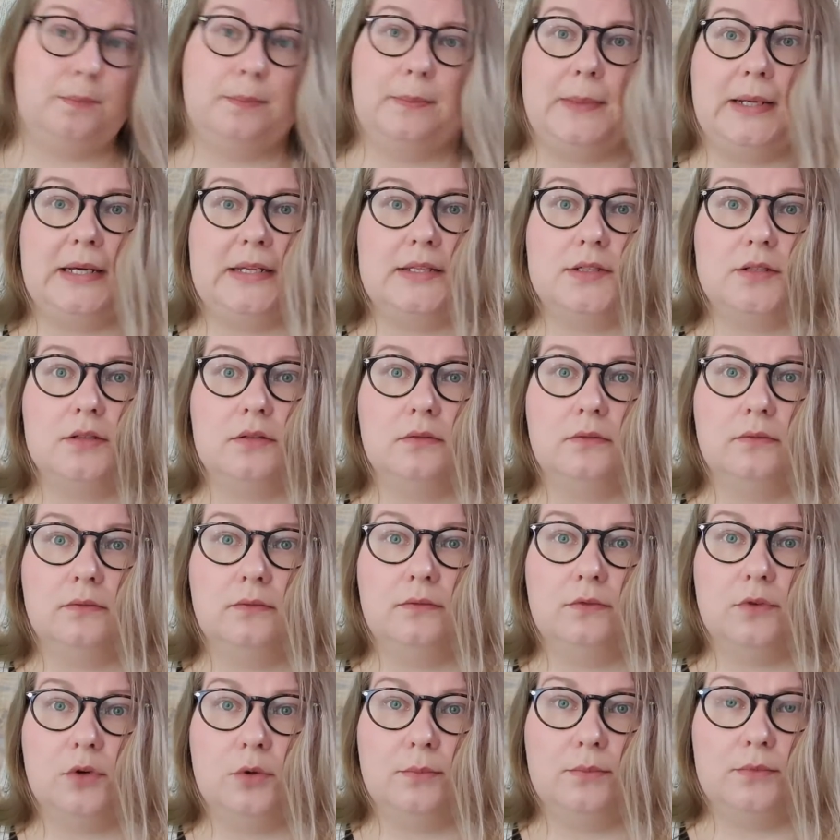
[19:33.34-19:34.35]
pattern
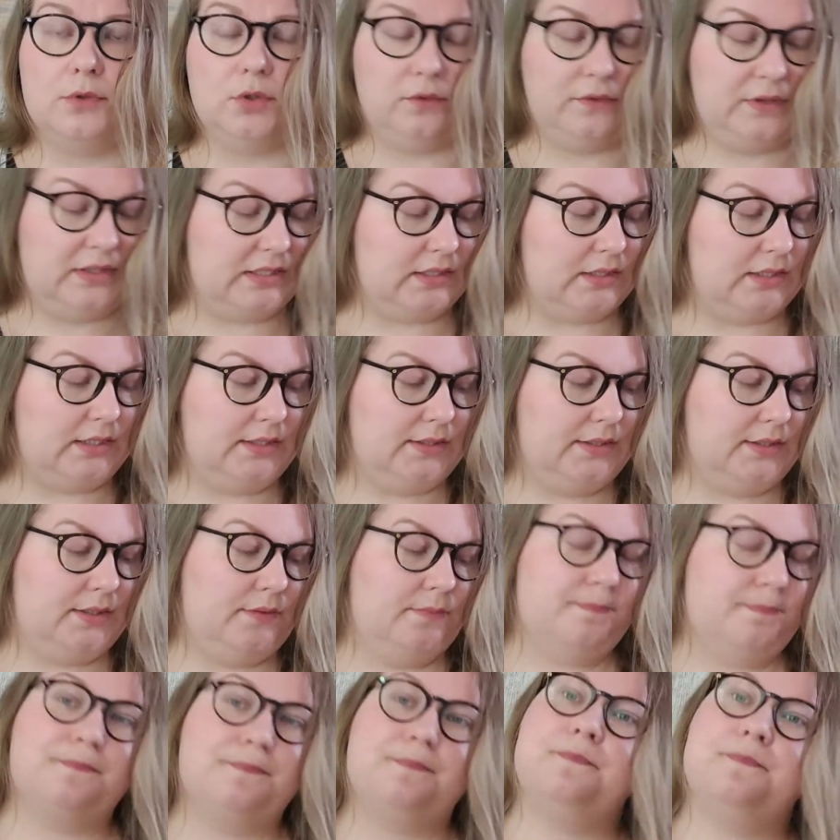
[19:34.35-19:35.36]
from Novita Knits.
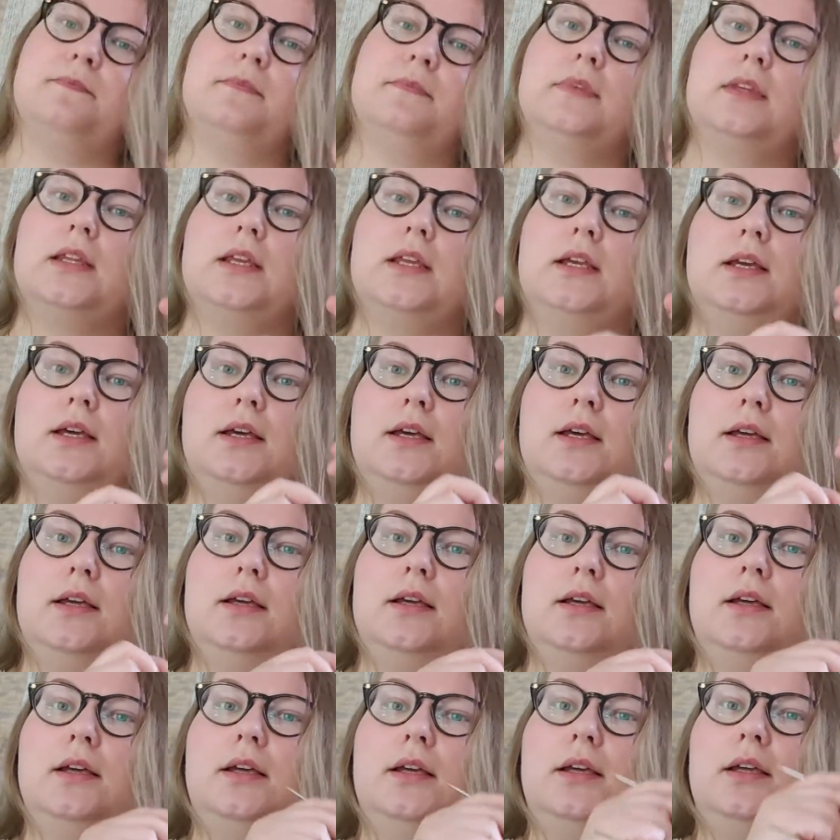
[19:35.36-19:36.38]

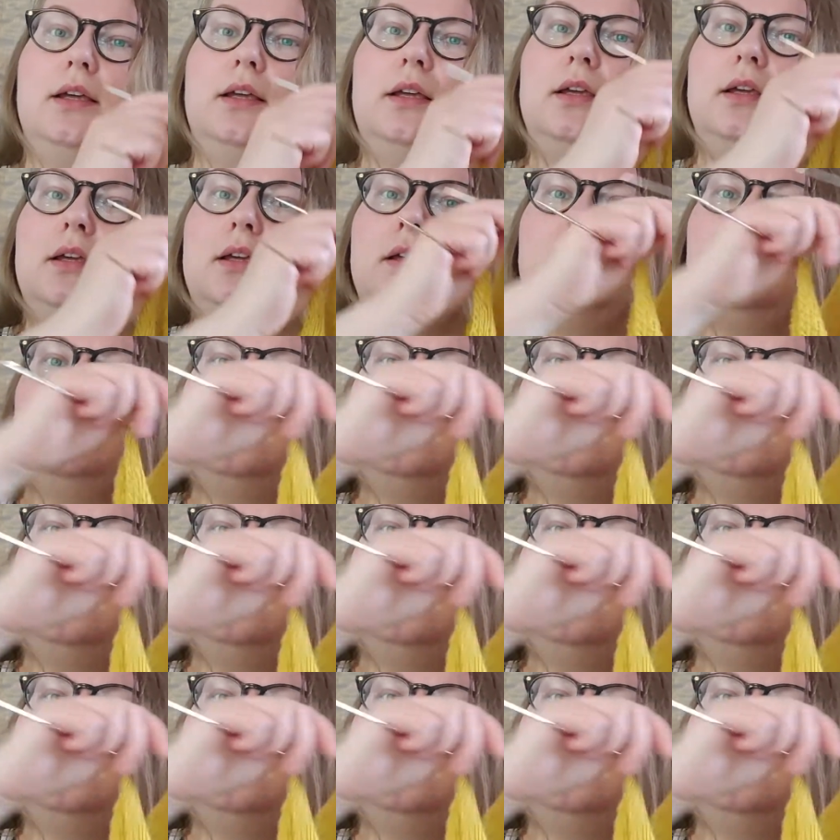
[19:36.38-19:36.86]
And